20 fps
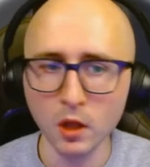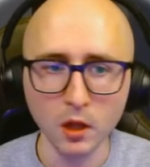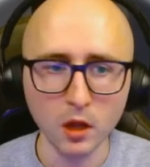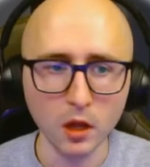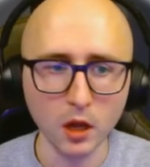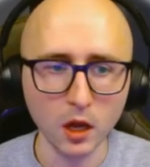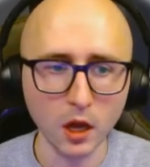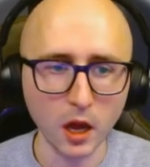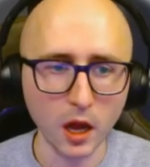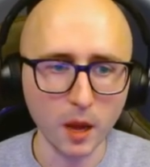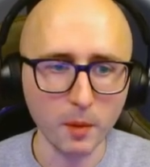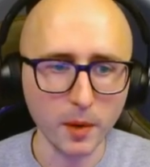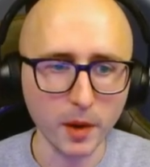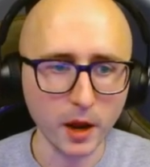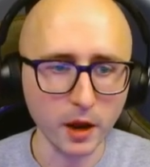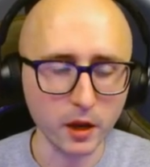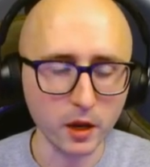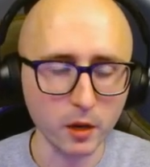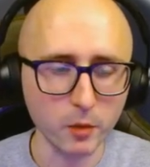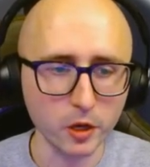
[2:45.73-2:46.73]
uh, I'm not
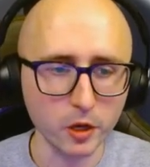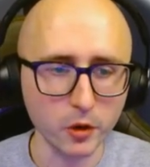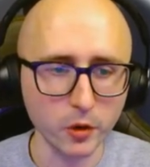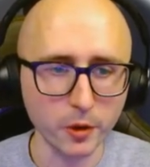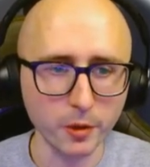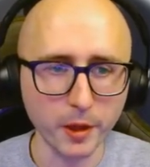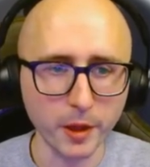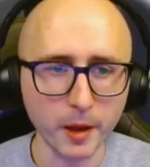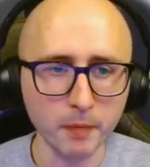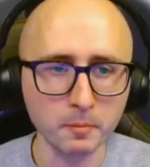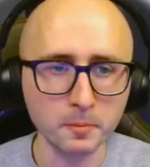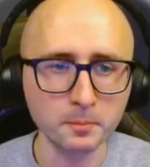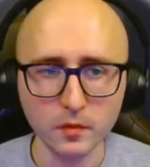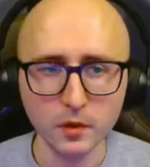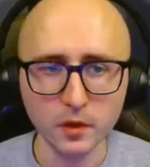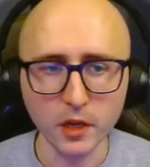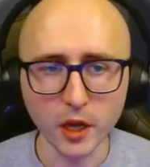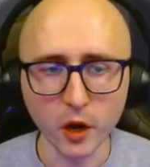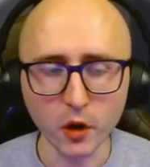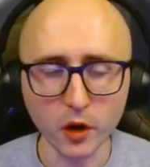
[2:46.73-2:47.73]
going to be doing that.
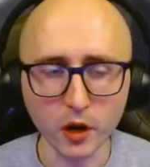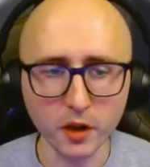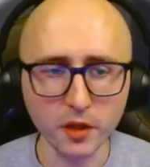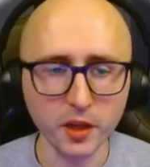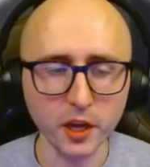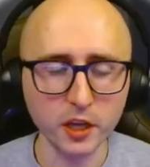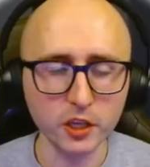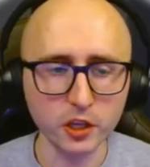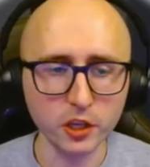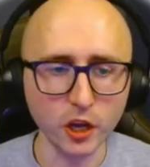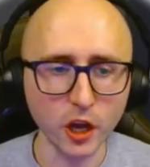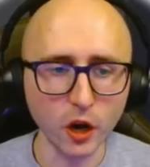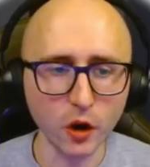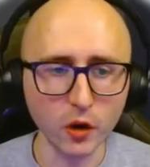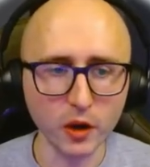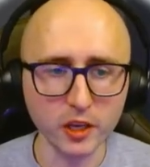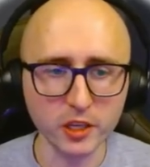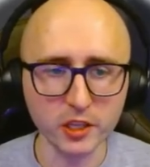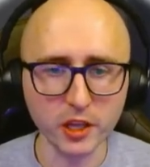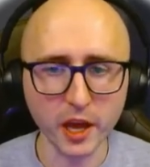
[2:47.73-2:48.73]
Now, a good thing to know
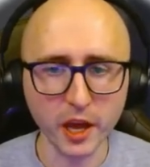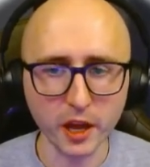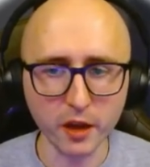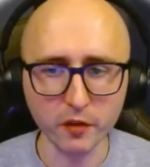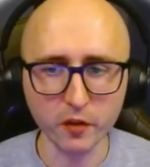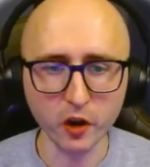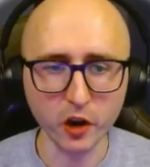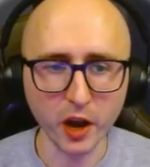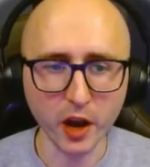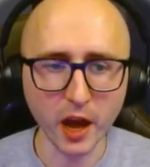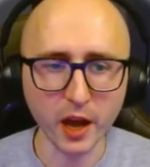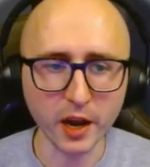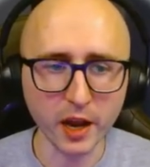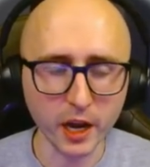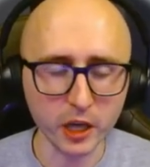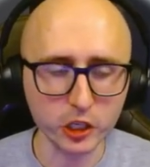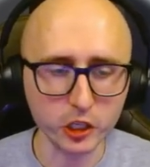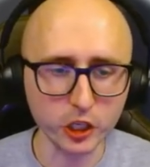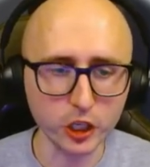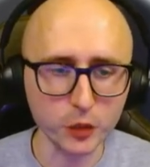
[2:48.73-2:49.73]
is that if you're not
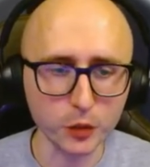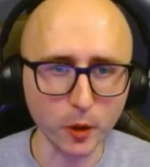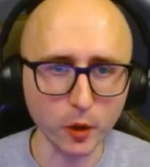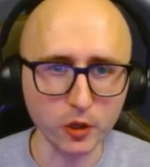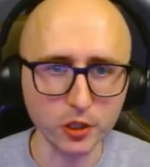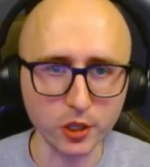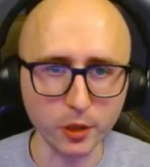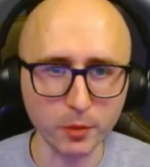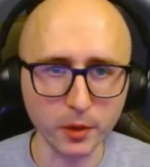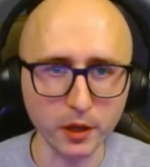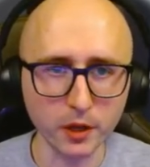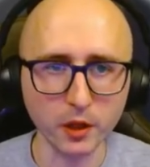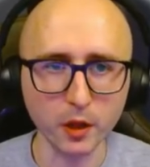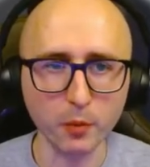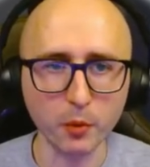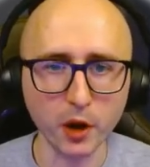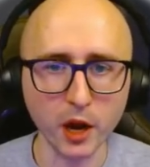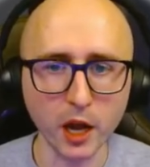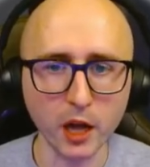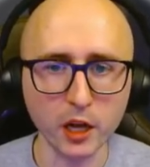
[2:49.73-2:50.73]
actually supposed to mint the
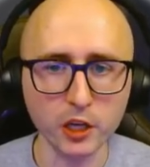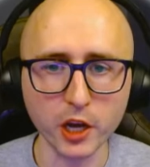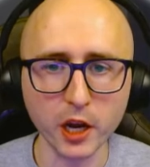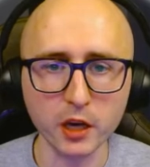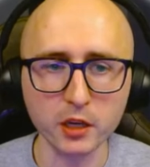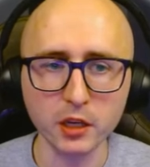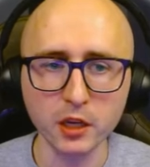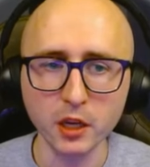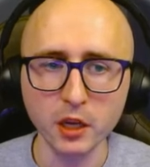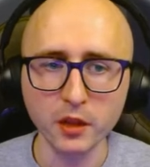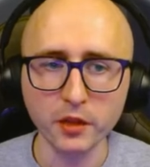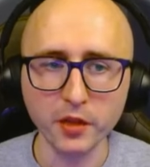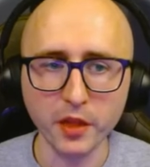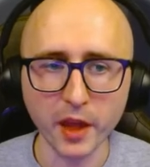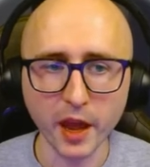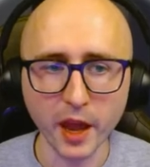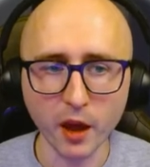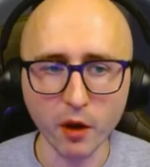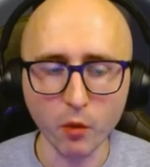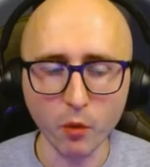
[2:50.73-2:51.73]
project,
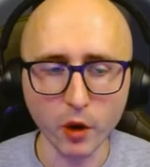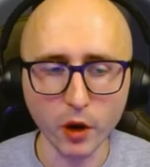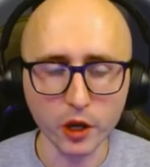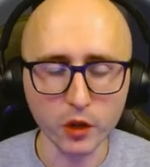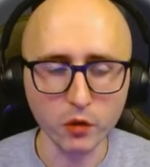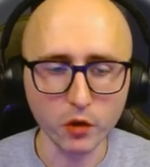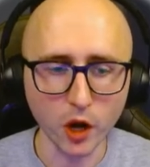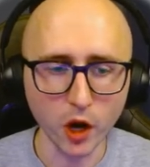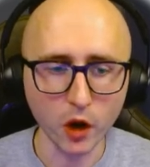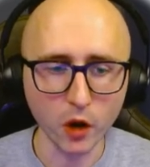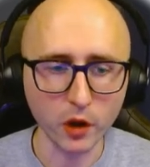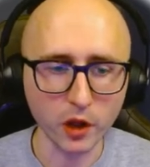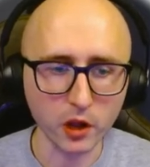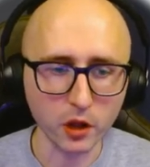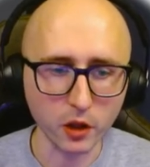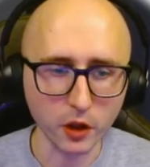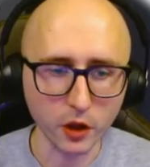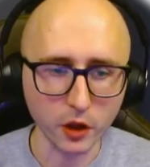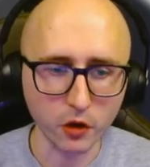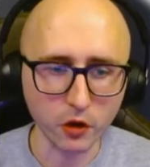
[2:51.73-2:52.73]
that when you go and
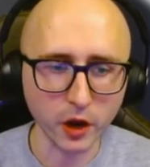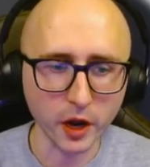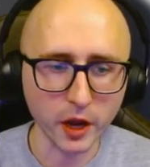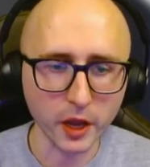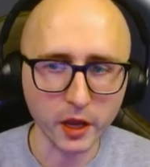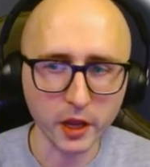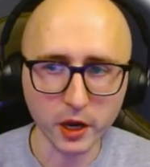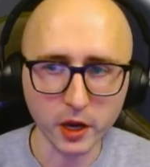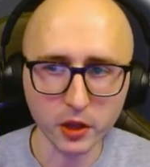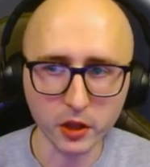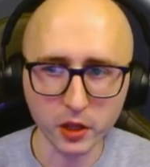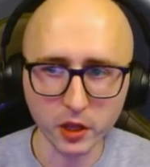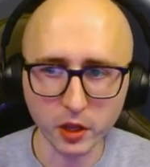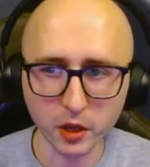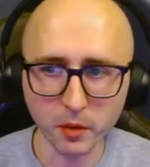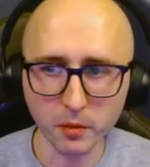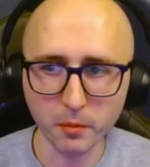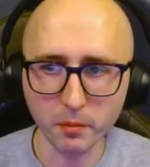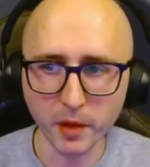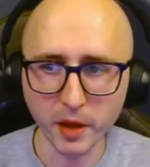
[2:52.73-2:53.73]
click right here and
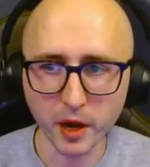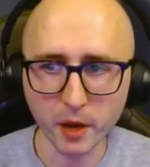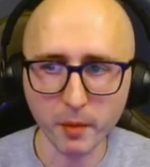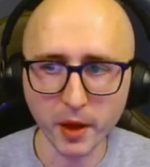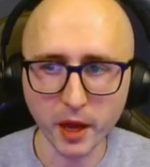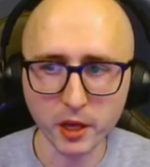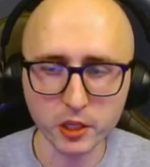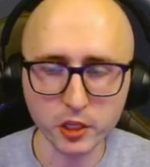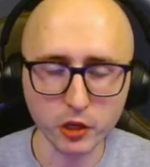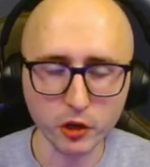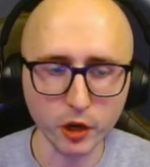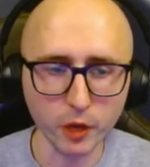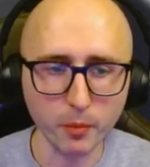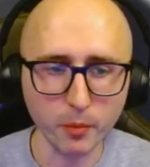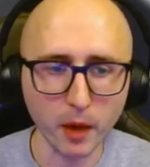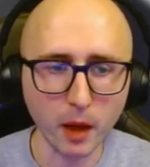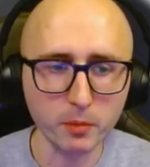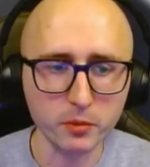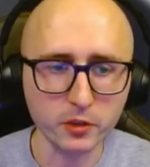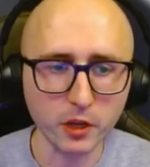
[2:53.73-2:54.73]
the MetaMask screen
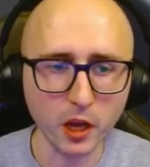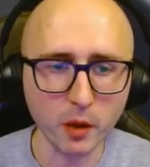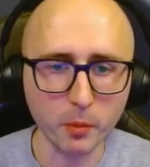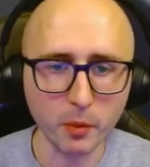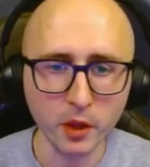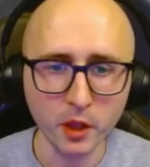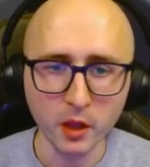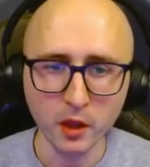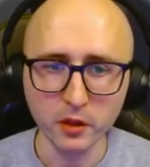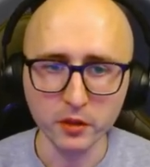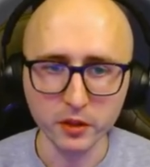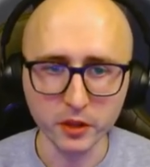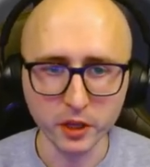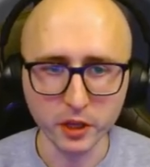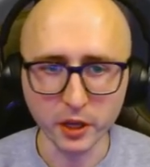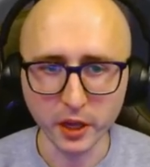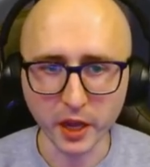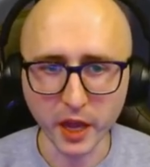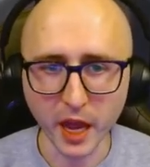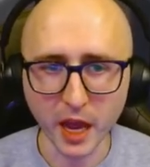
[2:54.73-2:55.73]
pops up, the
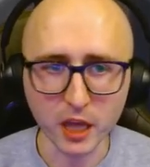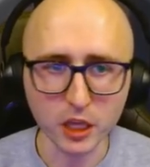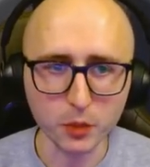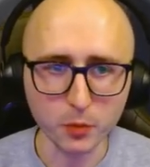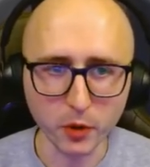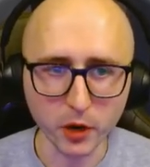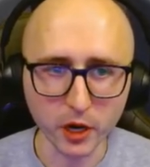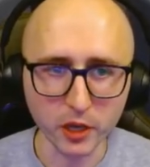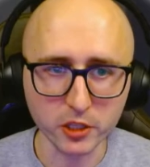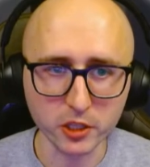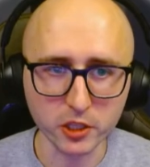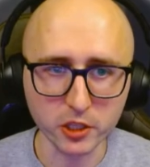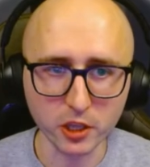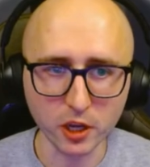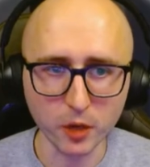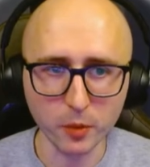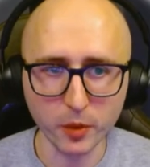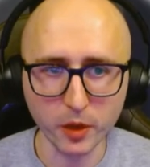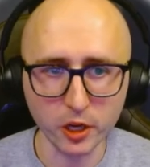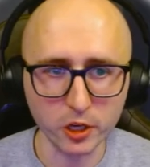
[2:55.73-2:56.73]
gas price is going to
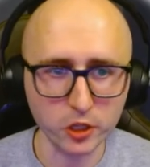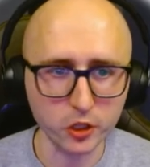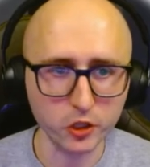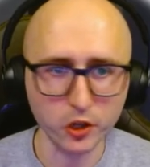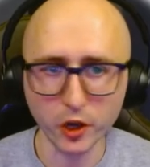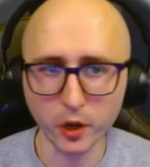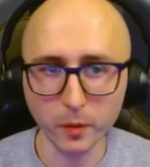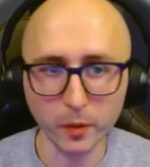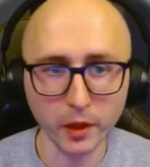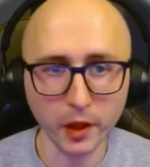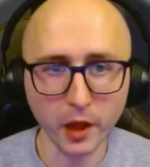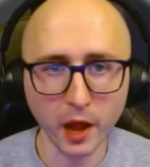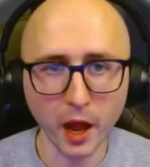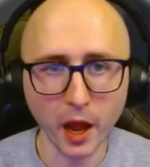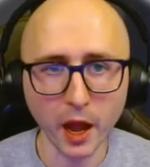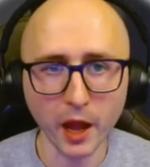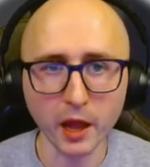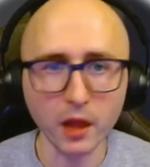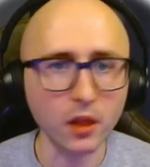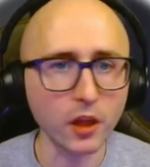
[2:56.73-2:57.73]
be extremely
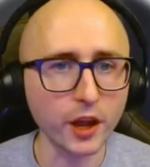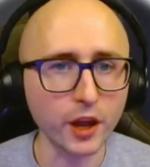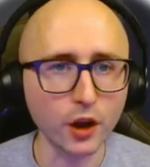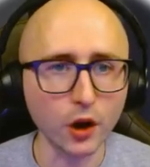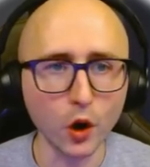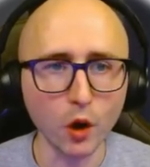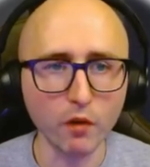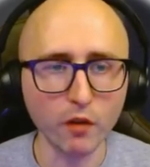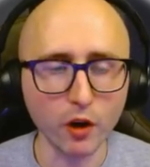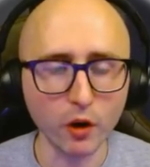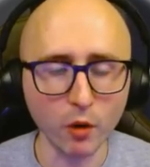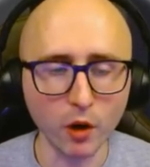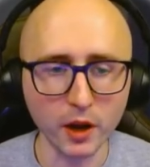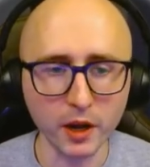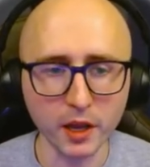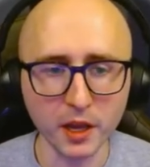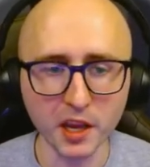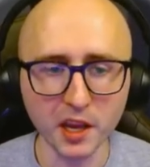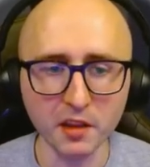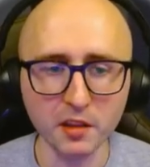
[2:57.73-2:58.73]
high, like over one
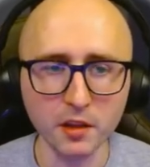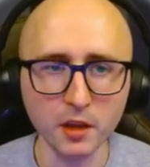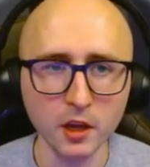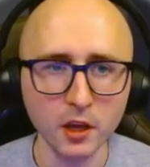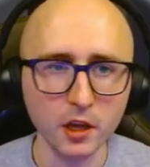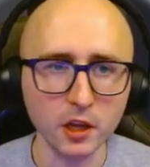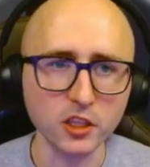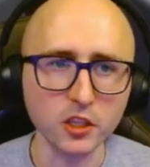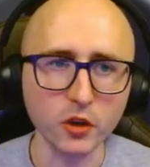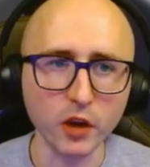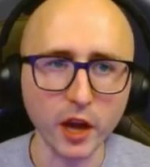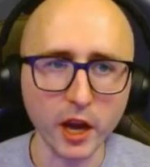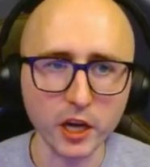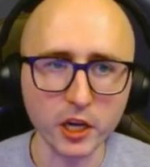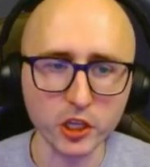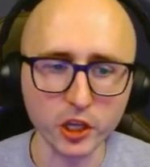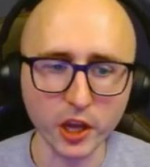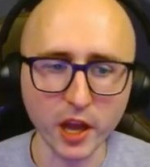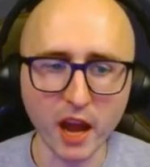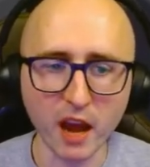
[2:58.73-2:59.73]
ETH. And so I
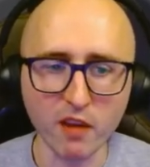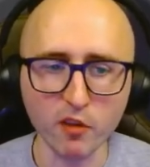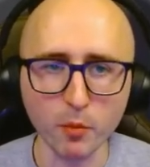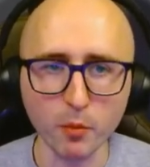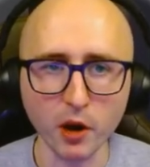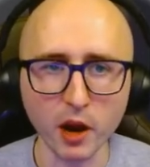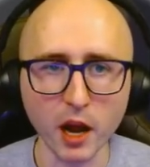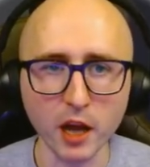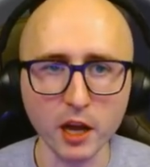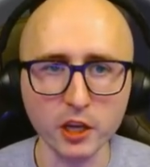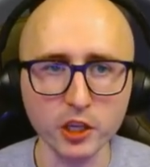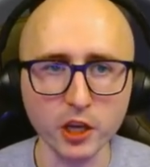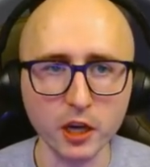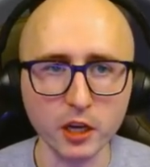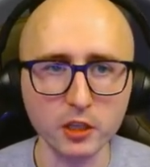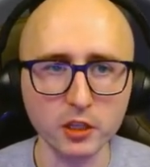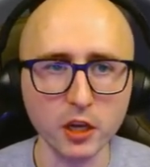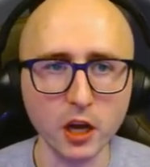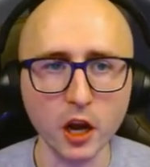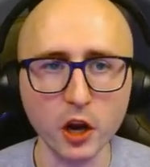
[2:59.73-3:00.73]
actually have a project,
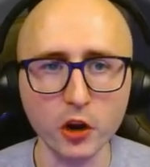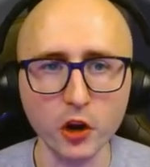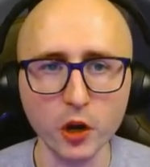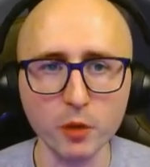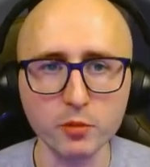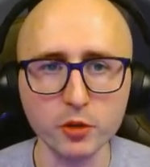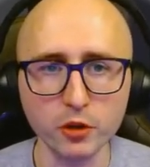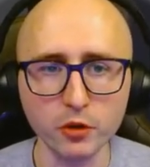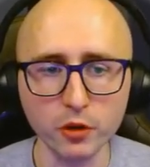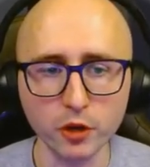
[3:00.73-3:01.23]
uh, Kryptoon